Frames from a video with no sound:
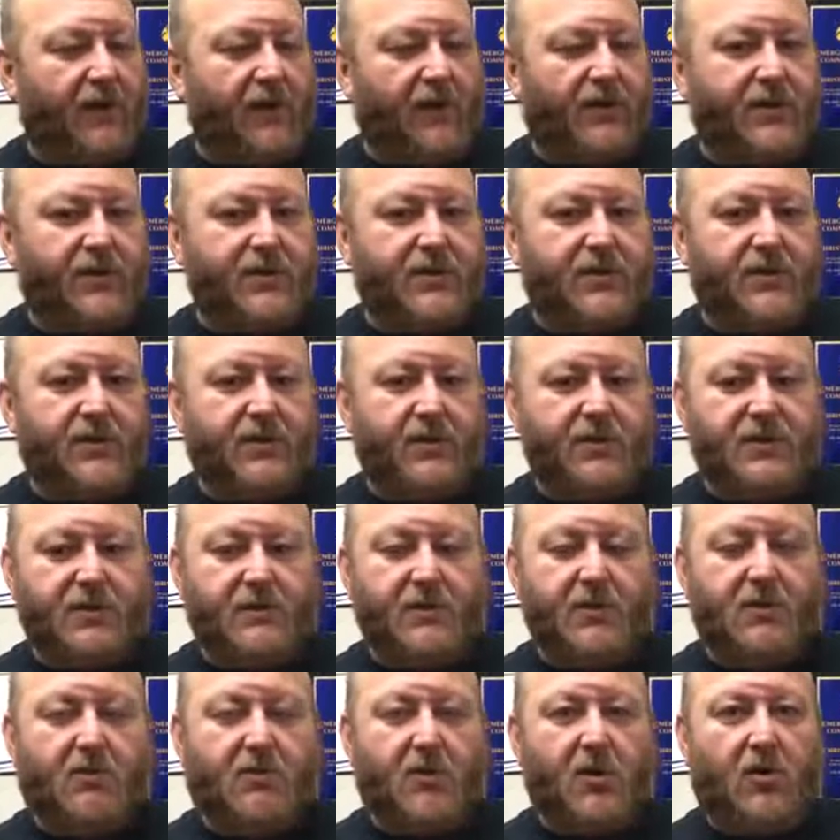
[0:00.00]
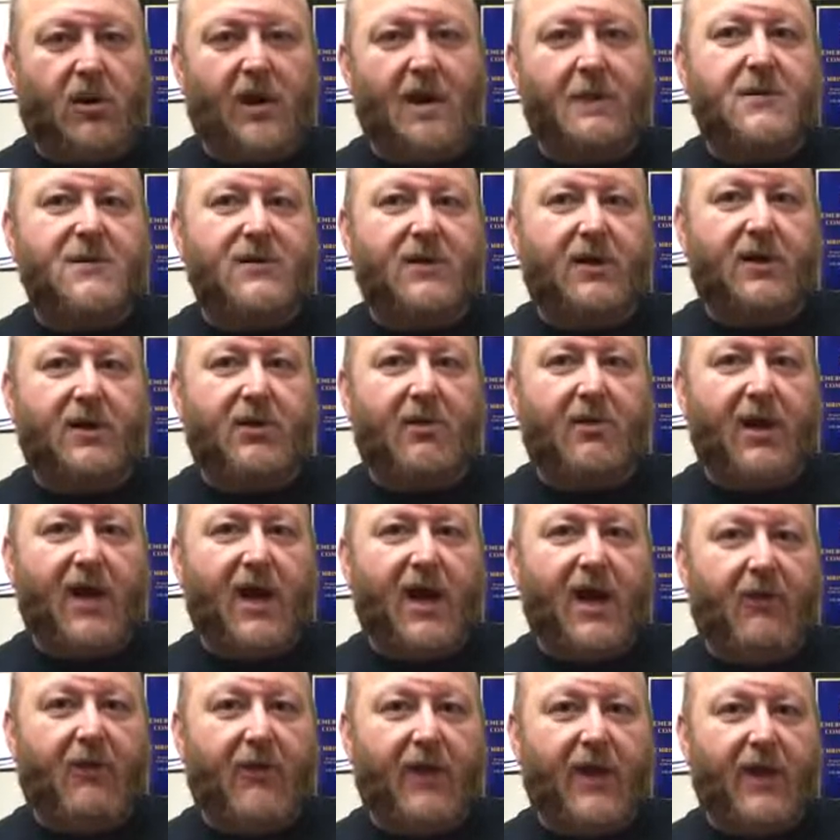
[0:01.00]
There's some new programs that are going
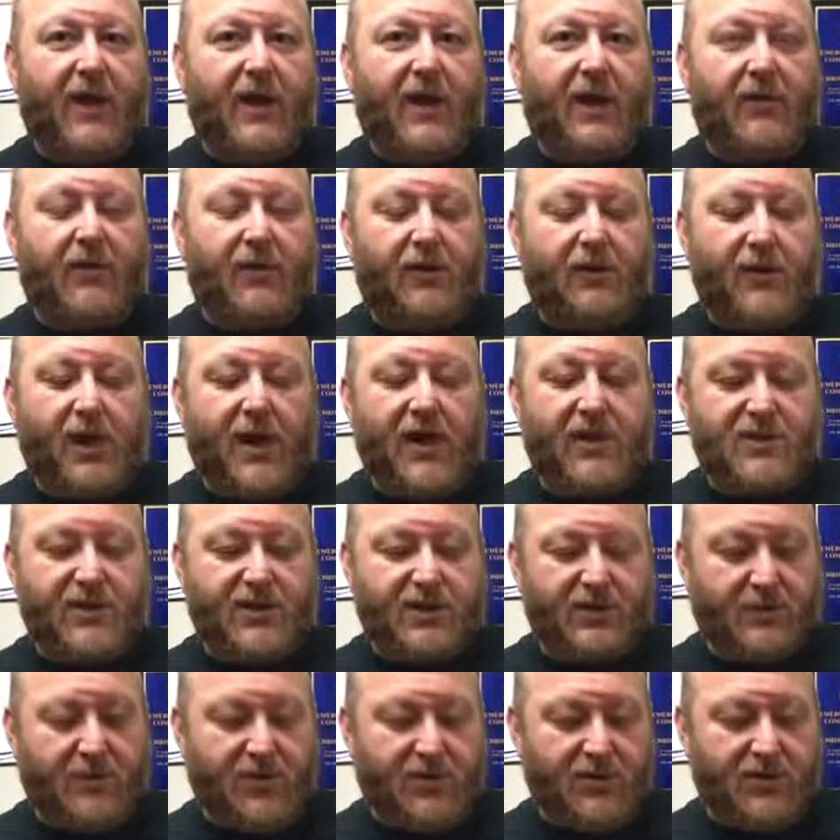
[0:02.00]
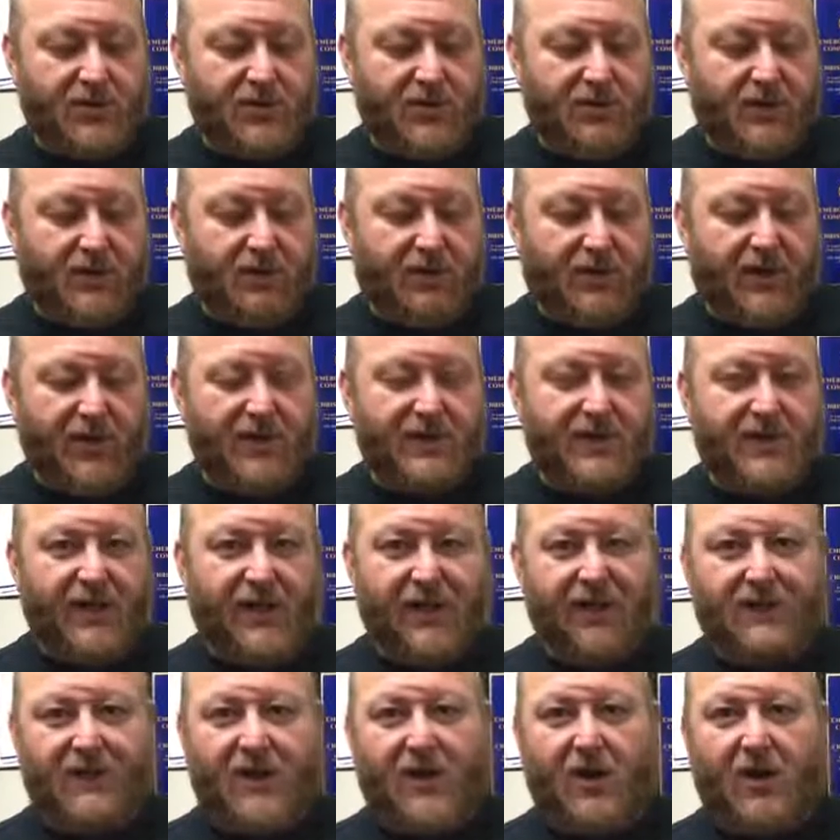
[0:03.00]
on right now that are actually supposed to replace
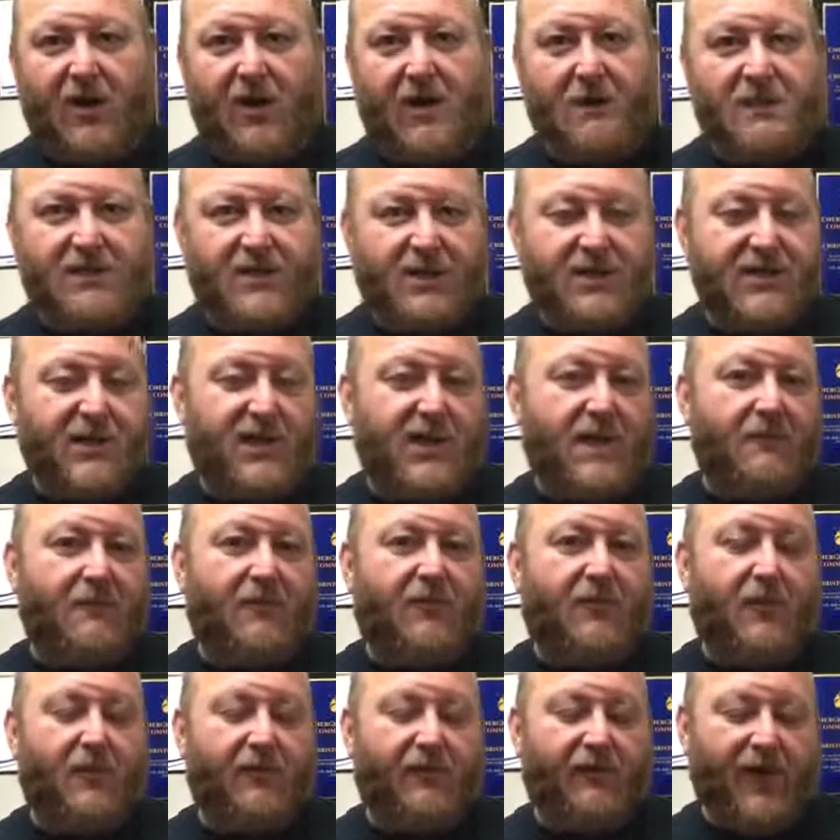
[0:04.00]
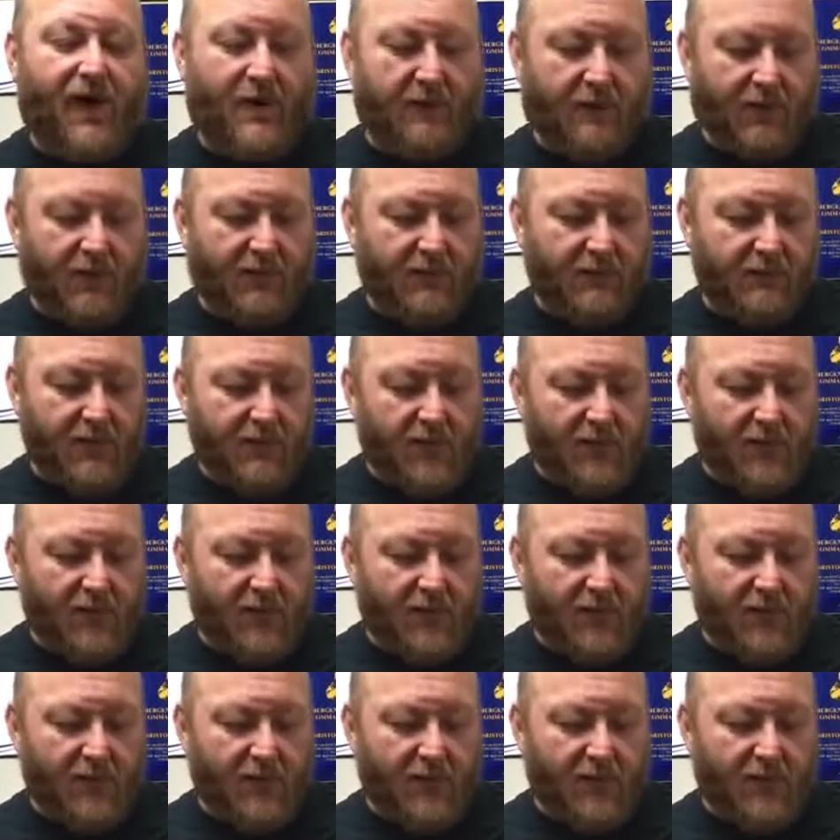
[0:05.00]
the entire M16 M4 family,